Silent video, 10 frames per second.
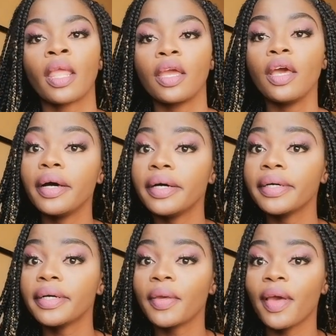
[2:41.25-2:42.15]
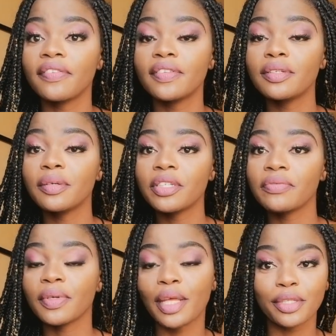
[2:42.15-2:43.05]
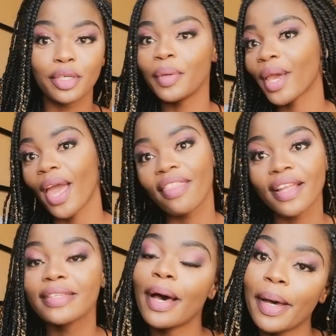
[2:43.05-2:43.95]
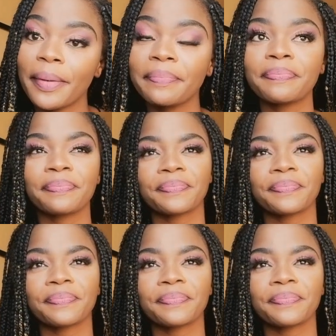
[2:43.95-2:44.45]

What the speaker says: yeah, you have to do what you feel like doing at that time.